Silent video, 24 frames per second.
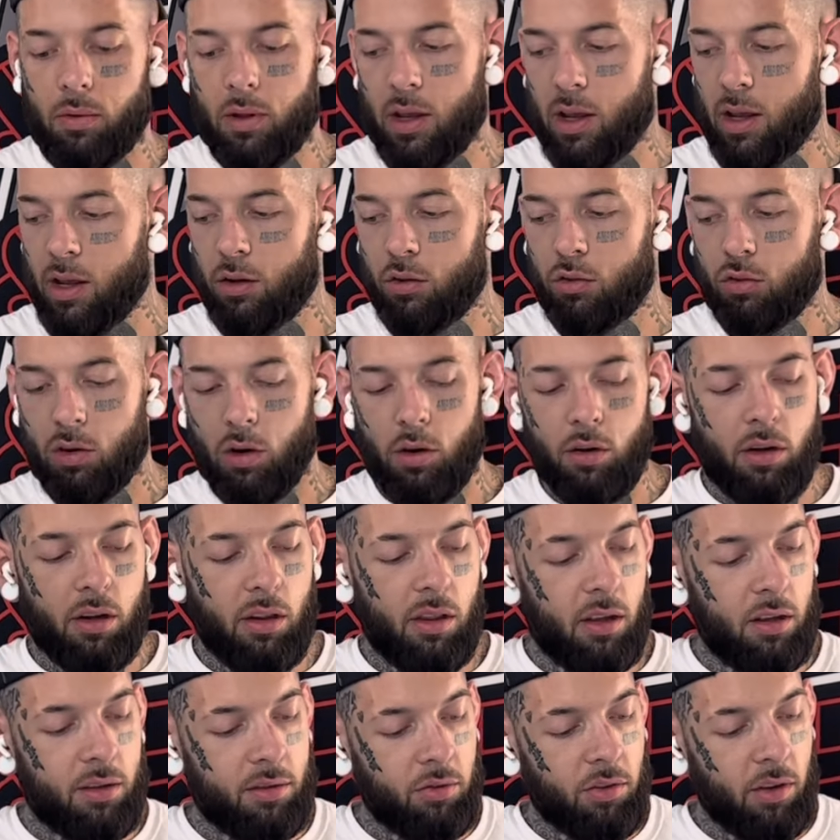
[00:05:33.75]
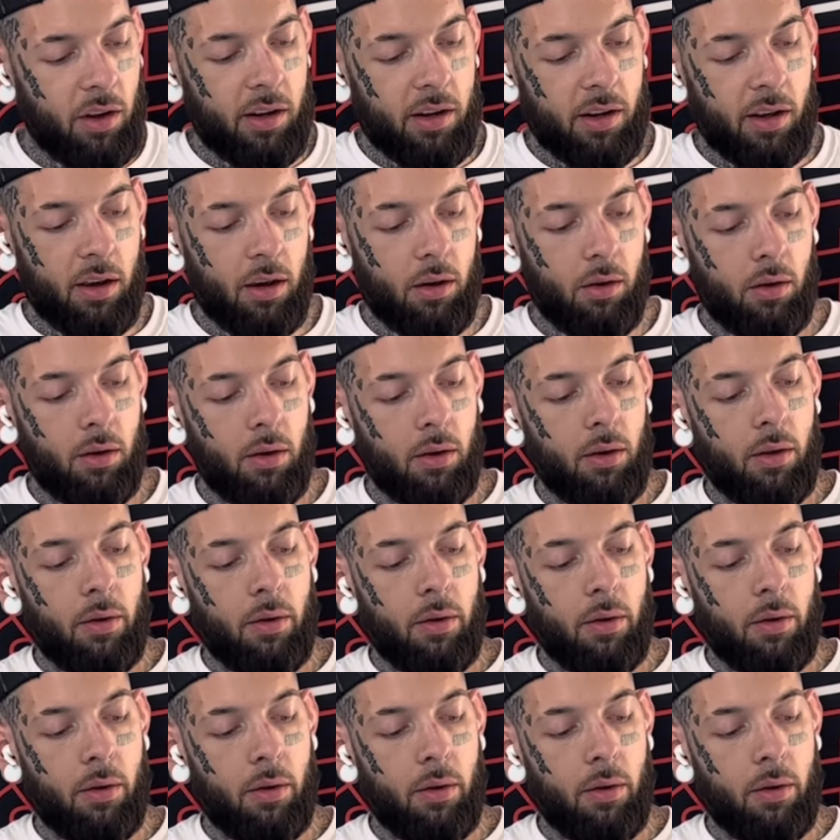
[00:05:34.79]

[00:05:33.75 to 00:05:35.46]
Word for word: intro to this video,